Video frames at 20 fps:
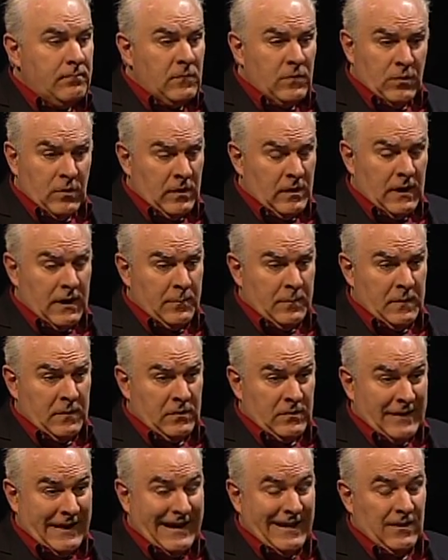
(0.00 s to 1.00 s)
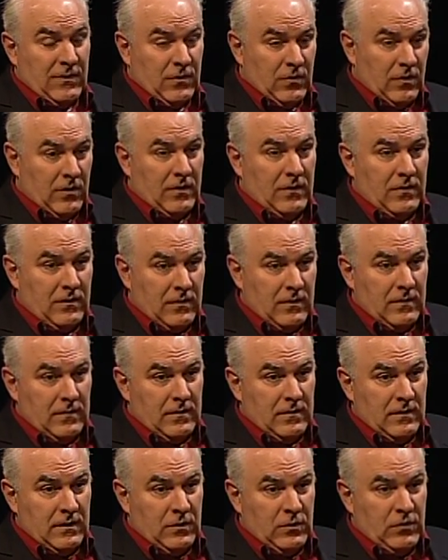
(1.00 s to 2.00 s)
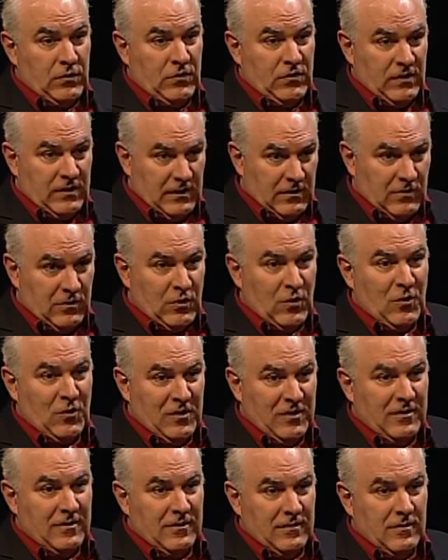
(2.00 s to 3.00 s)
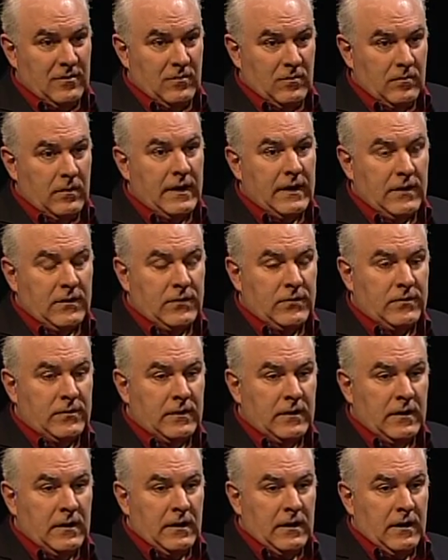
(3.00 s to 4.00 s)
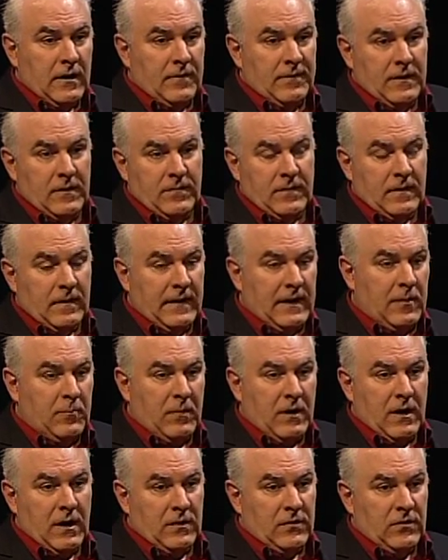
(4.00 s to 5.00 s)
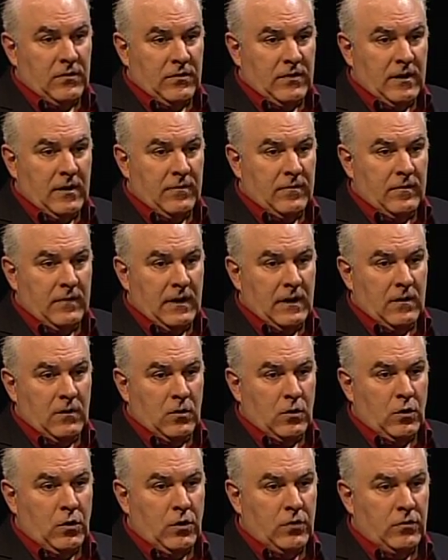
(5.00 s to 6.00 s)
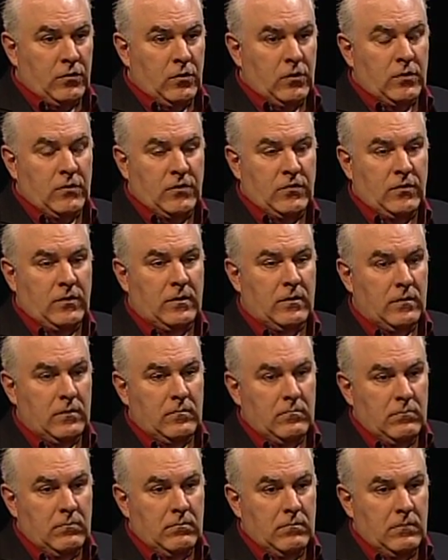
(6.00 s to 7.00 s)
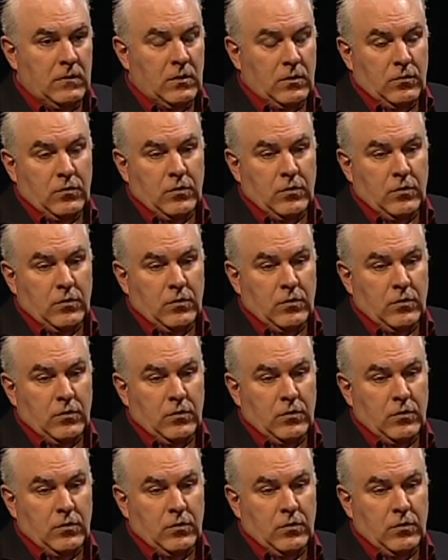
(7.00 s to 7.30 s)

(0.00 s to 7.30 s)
So a lot of pictures I took that you see during the race yeah. of different landmarks and stuff, how Neat. the course looks, you know,